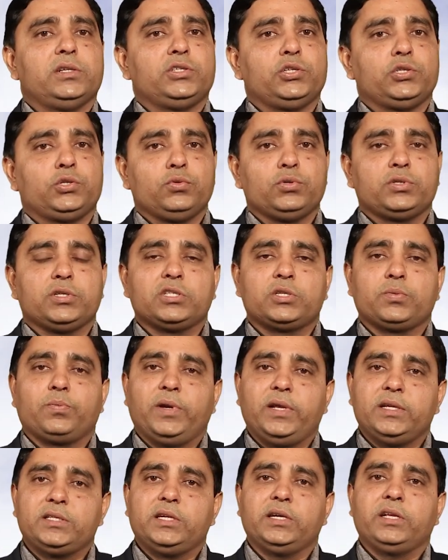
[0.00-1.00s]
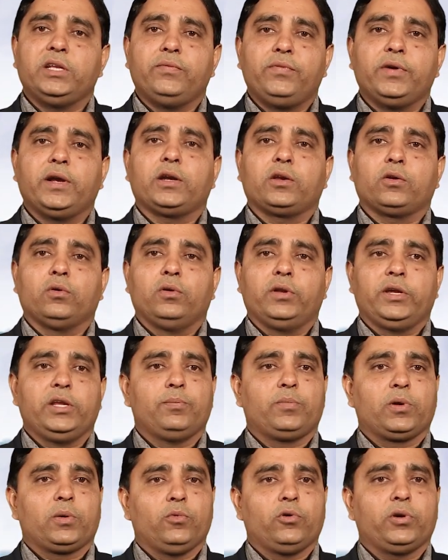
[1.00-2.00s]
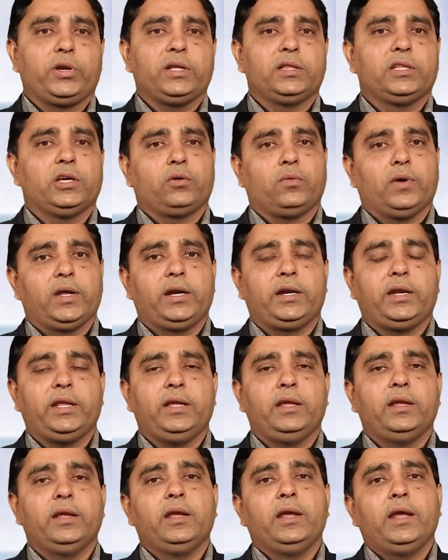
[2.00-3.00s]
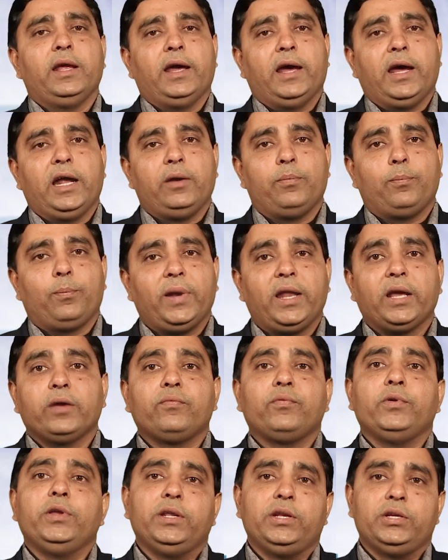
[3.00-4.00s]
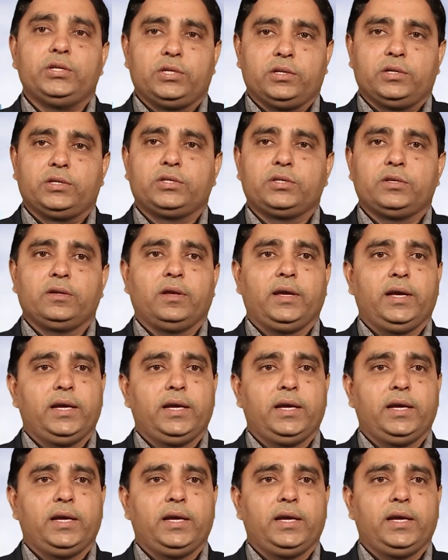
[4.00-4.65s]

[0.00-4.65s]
institutions play a significant role in promoting the quality and plague-free research.